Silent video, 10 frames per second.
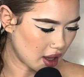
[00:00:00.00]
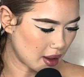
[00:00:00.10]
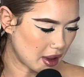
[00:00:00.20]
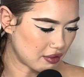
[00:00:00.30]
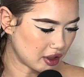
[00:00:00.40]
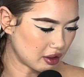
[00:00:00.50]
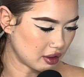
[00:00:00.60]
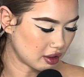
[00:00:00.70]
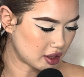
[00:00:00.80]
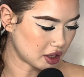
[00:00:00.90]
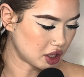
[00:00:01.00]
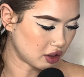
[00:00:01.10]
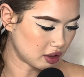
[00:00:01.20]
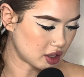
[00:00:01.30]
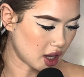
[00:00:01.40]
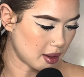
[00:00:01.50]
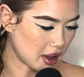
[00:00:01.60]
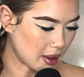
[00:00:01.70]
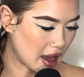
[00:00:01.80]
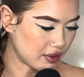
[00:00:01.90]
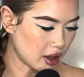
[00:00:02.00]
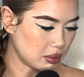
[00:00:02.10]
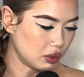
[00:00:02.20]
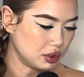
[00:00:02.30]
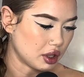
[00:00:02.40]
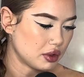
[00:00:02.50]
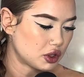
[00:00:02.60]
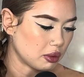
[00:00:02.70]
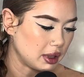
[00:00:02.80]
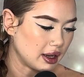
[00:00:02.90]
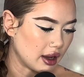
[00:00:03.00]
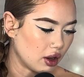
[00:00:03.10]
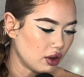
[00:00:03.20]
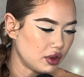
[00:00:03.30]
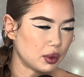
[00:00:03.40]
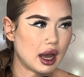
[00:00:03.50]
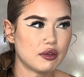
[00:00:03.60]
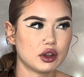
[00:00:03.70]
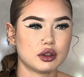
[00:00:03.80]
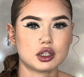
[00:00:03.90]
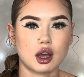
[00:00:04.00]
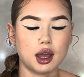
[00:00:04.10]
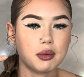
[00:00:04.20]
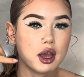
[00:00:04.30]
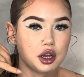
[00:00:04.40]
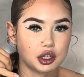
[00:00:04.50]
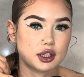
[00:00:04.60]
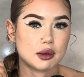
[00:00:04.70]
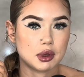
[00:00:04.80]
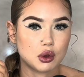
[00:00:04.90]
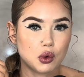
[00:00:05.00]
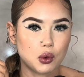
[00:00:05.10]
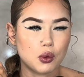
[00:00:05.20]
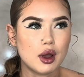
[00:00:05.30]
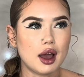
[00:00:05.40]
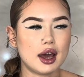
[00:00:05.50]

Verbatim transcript: I'm having such a good time. I'm having a ball. Don't stop me now. If you want to have a good time, just give me a call.